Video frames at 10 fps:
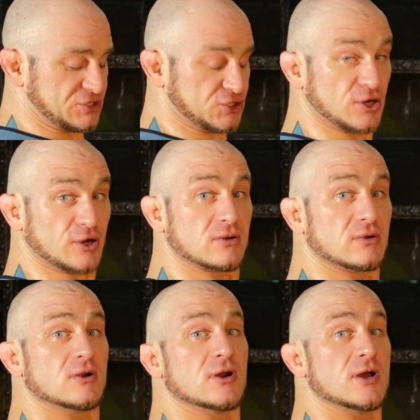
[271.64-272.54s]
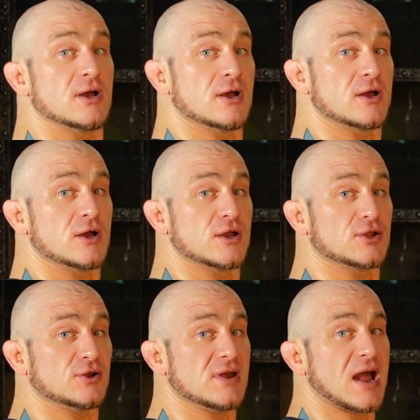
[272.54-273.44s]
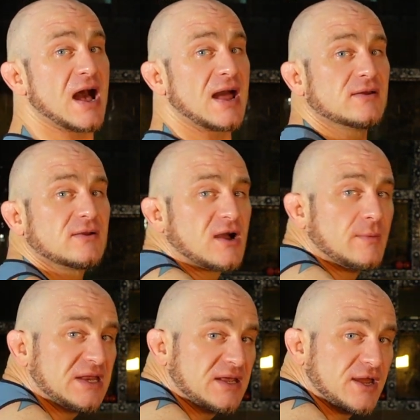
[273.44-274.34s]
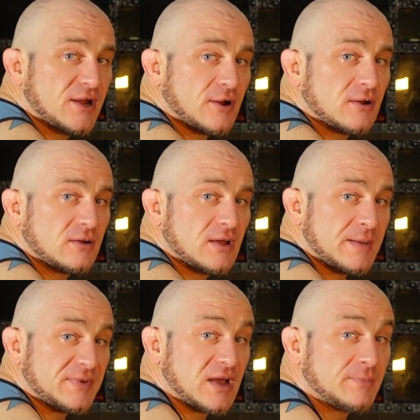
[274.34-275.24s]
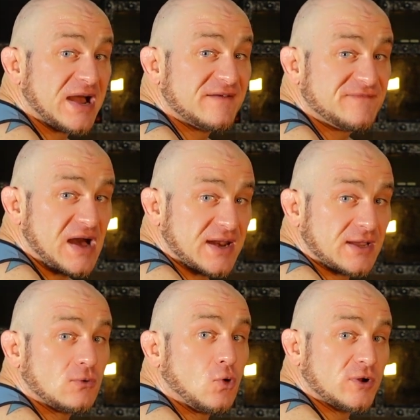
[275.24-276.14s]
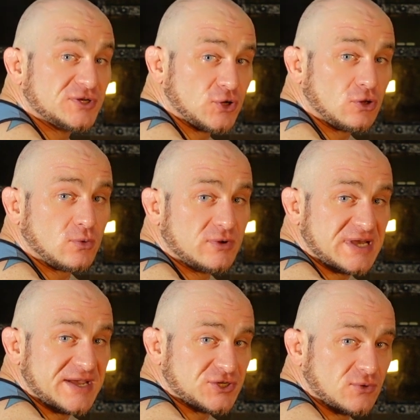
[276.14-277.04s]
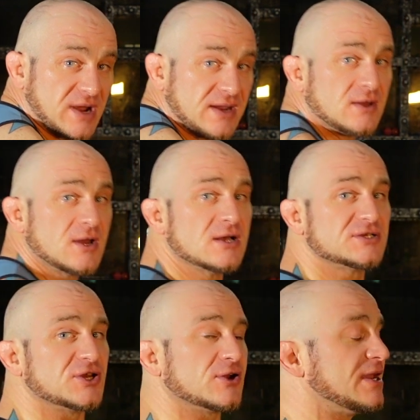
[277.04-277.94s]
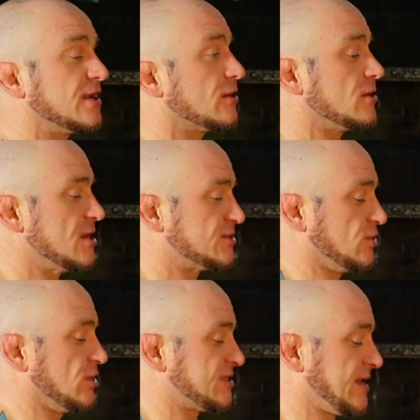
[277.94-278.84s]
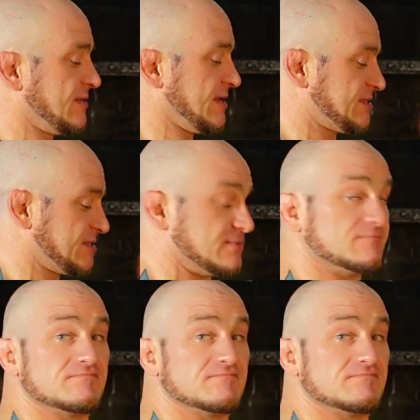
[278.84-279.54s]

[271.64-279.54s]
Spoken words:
sure you're not coming here and become kyphotic or internal rotation, right? So you're here. So it looks like this.